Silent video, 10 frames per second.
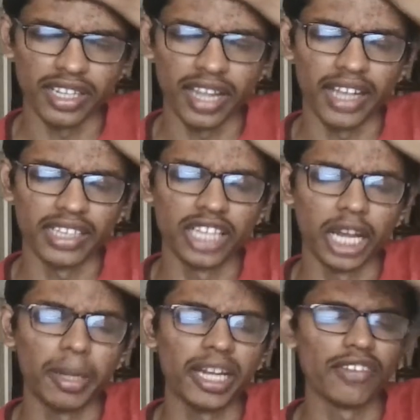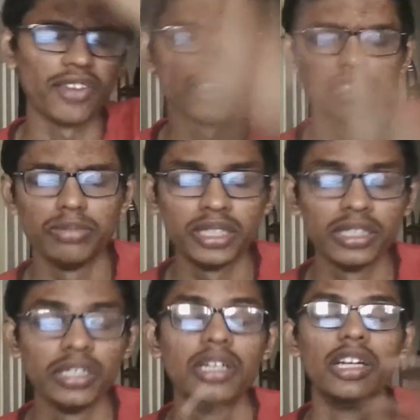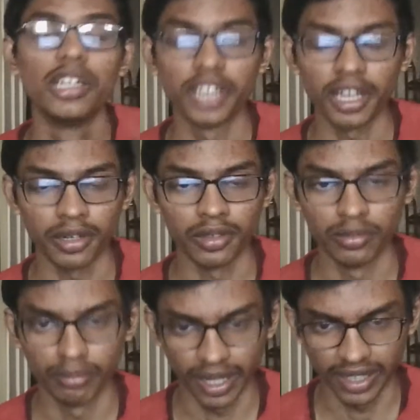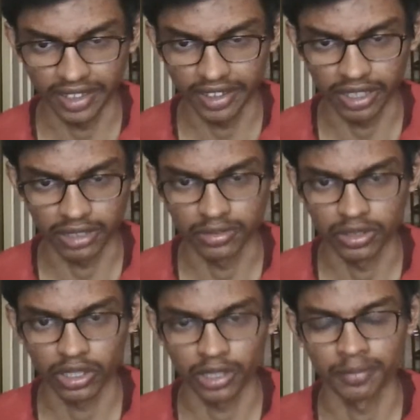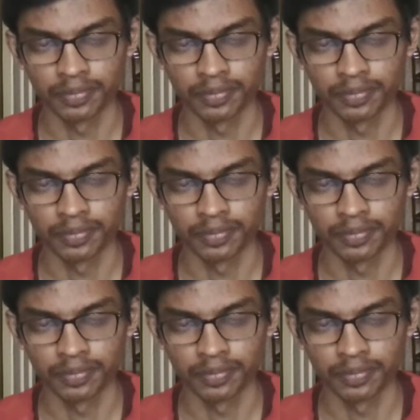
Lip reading: Like therapeutic effect should be done by the drug. Okay.